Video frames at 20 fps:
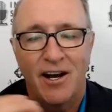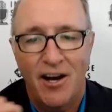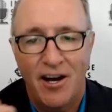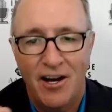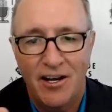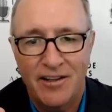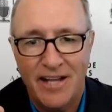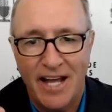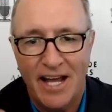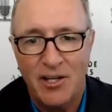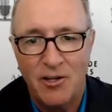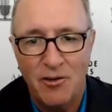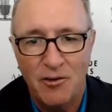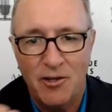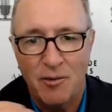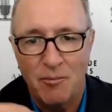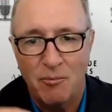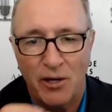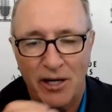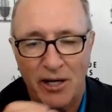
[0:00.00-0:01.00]
that you
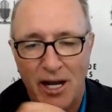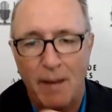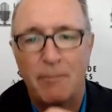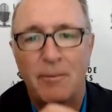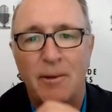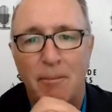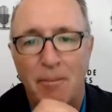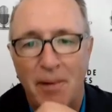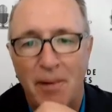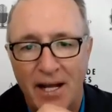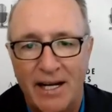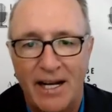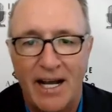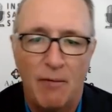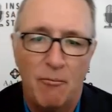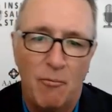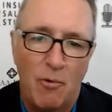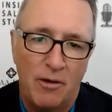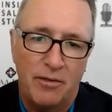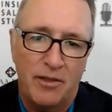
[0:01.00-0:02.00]
can bring up depending
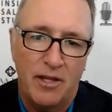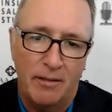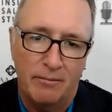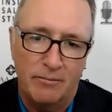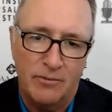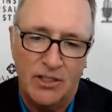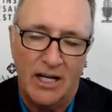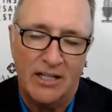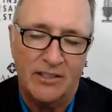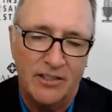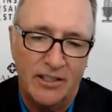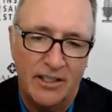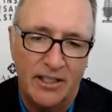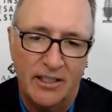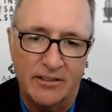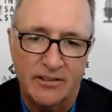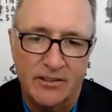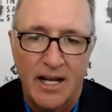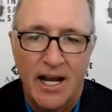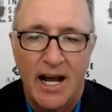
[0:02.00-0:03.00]
on what the objection
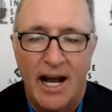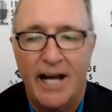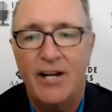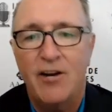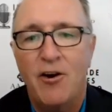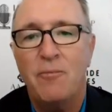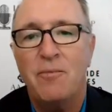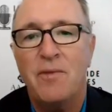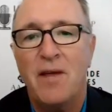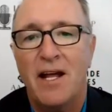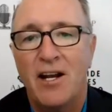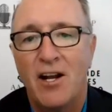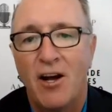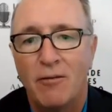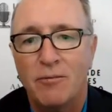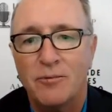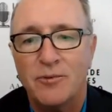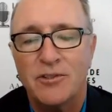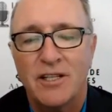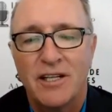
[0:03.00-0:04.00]
is. I hope that
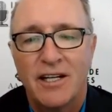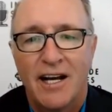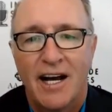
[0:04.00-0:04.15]
helps.